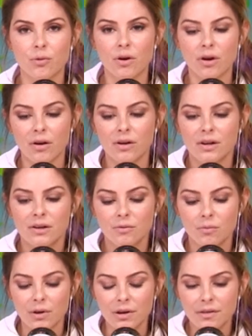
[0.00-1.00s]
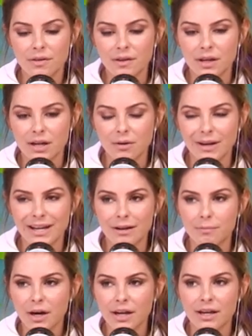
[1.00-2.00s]
for with, you know,
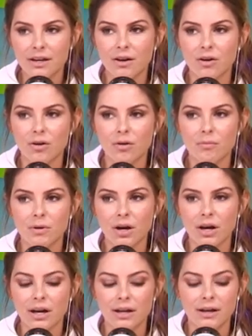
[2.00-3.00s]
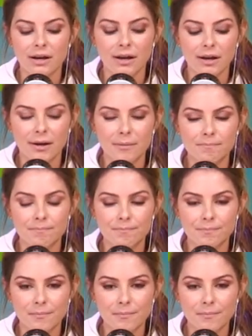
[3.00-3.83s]
Andy Puddicombe on um,